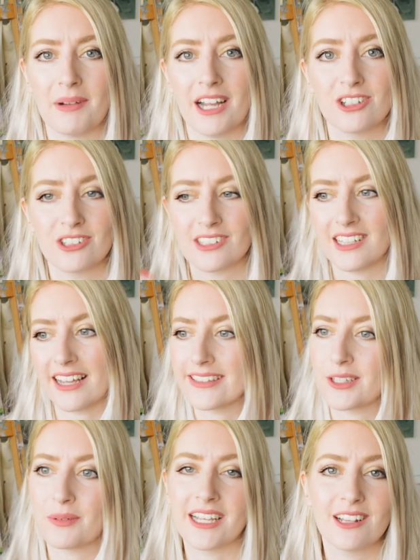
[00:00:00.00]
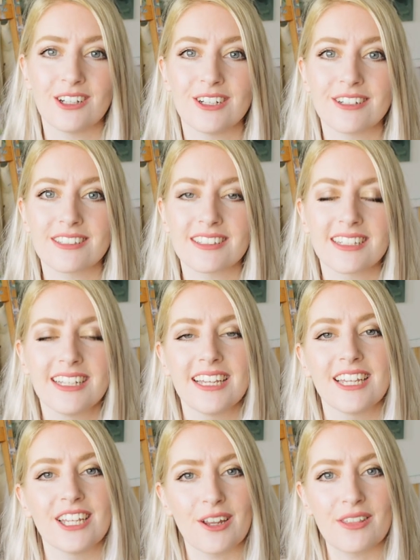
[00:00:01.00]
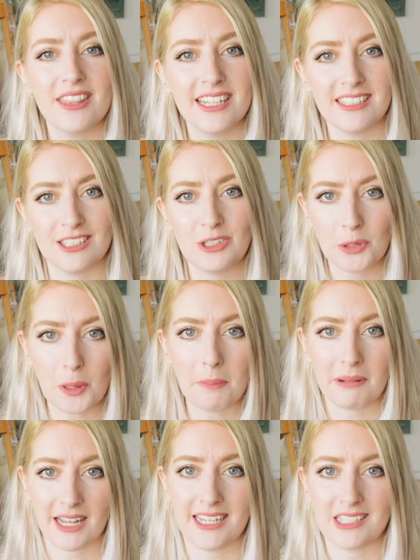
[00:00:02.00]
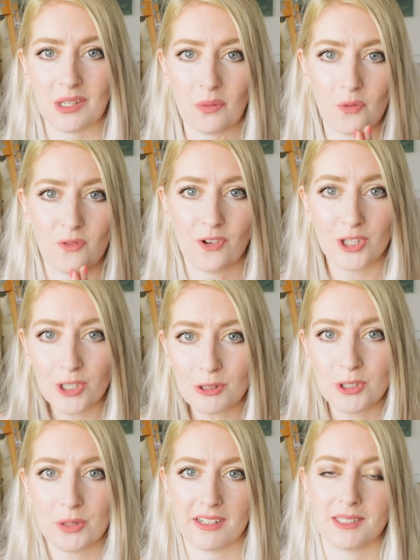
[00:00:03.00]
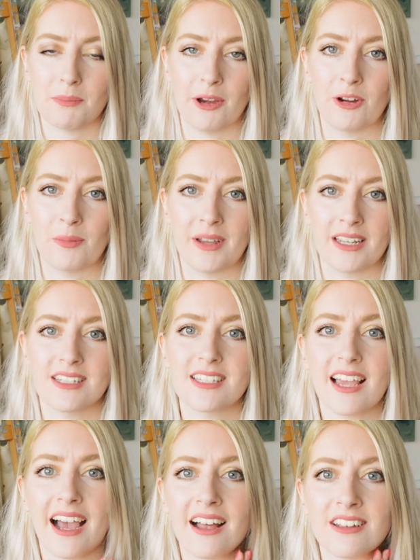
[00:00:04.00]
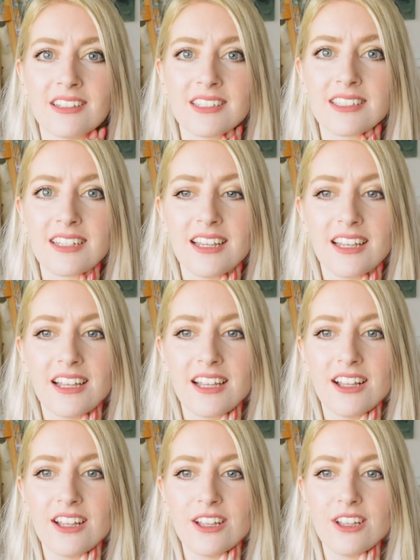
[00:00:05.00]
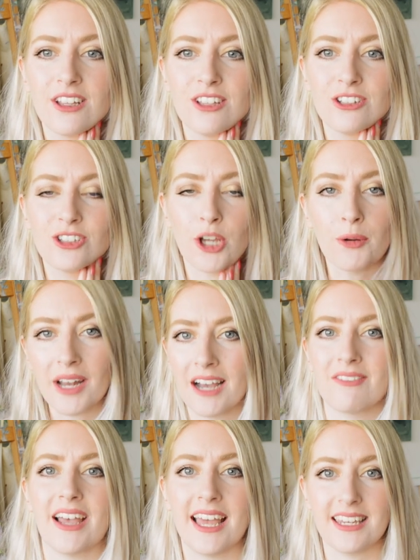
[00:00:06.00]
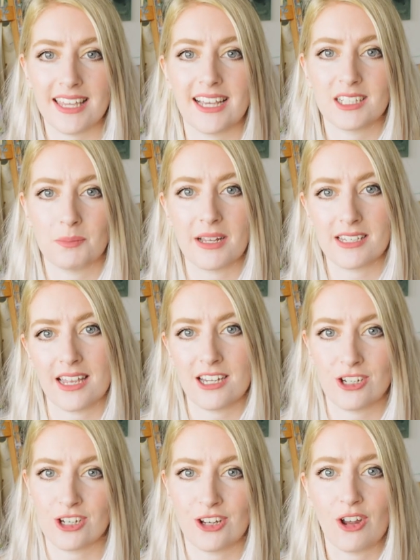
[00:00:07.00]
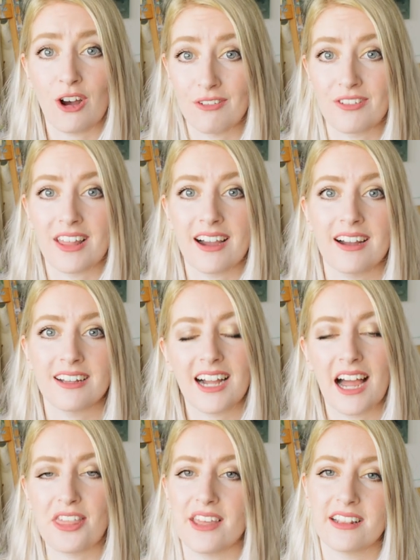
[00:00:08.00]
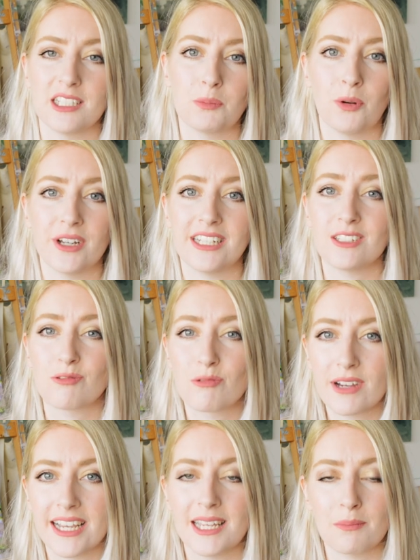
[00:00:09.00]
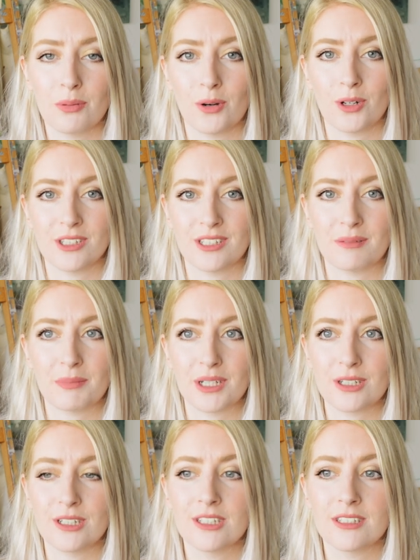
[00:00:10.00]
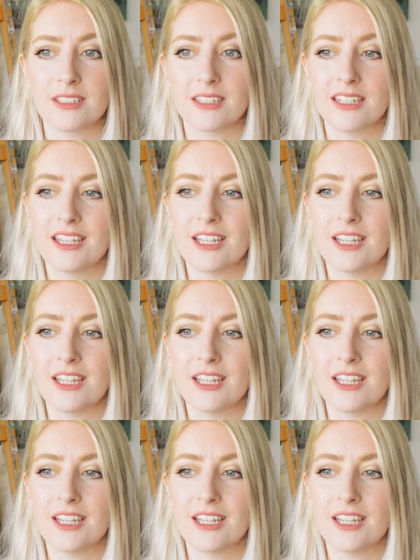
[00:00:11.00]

but I just like the way it looks you know, this is your place for you to experiment and don't have any expectation of that. I think this point is really important because